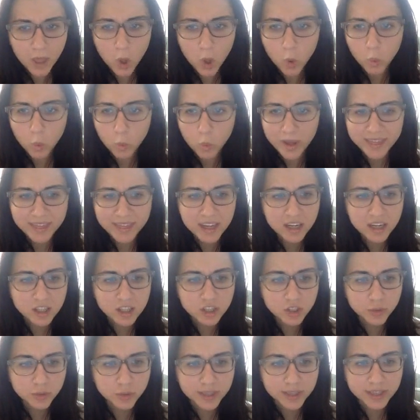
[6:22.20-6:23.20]
When they're
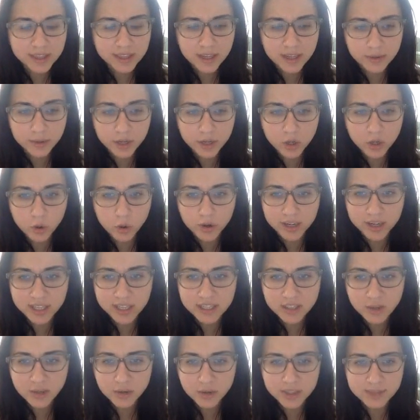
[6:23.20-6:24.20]
doing their
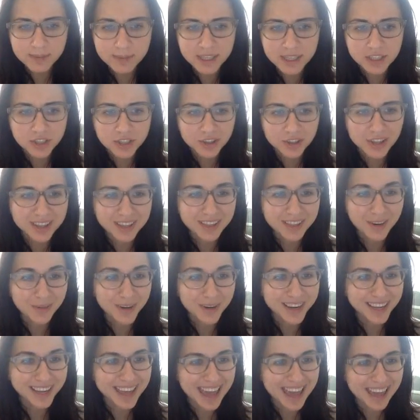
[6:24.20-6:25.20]
recordings, always make sure that they're
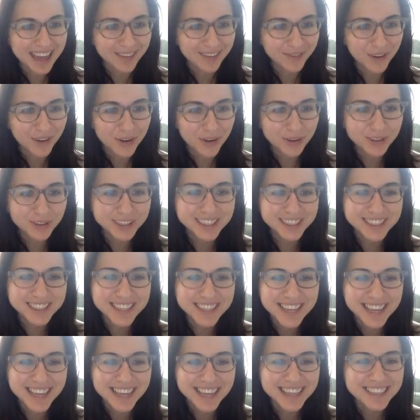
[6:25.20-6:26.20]
wearing headphones
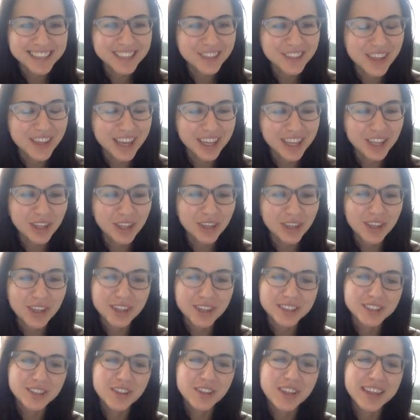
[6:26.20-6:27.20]
so
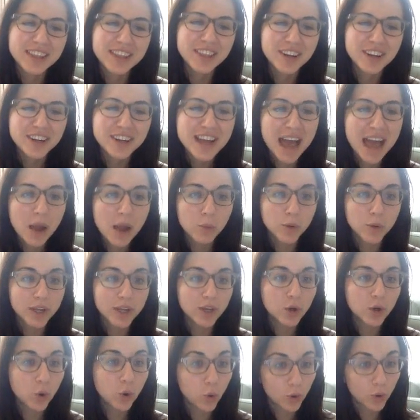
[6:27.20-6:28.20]
that they're not
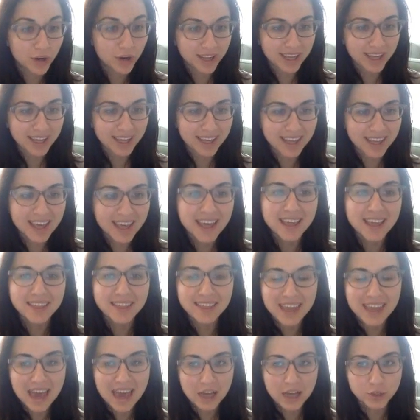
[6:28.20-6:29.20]
recording
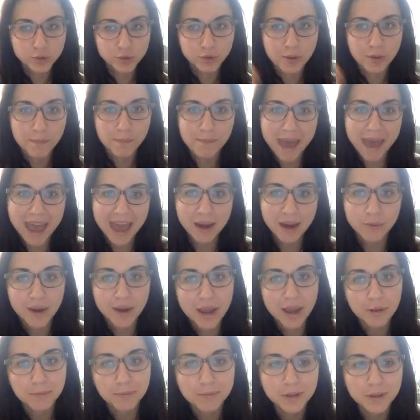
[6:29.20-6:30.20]
the actual
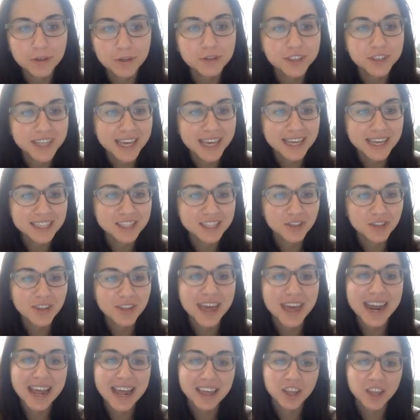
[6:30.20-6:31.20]
background music, so
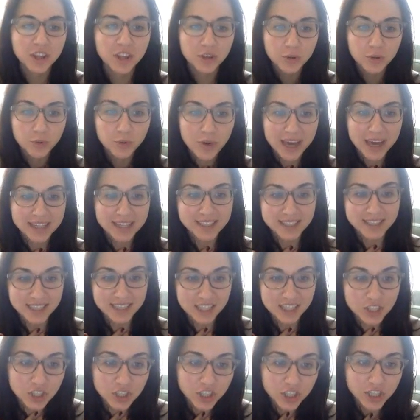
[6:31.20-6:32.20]
that you as a
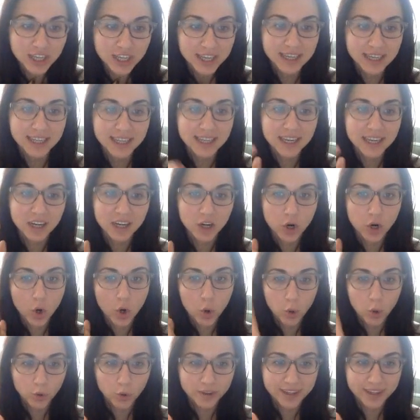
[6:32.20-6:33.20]
teacher can hear
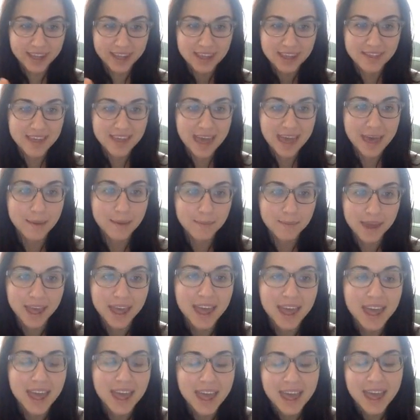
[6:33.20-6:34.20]
only them
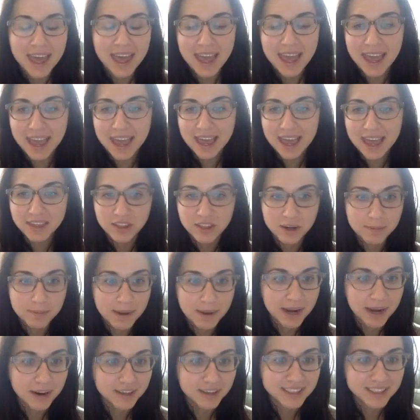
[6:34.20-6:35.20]
and their
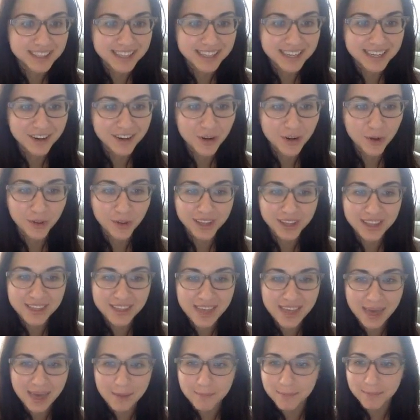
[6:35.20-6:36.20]
parents can hear only
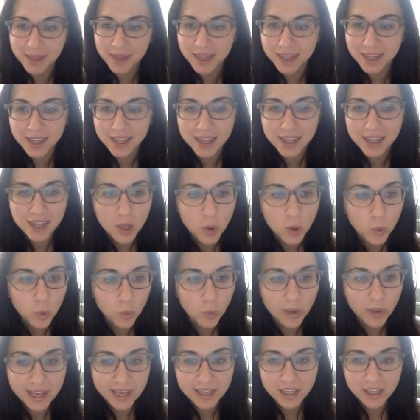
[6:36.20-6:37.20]
them
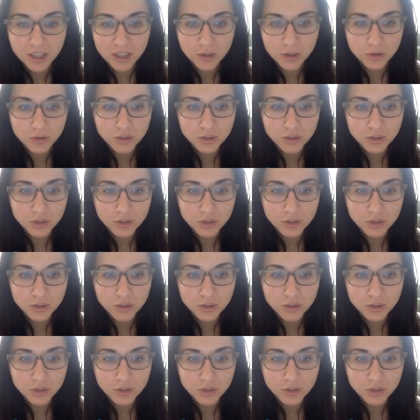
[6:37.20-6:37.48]
when you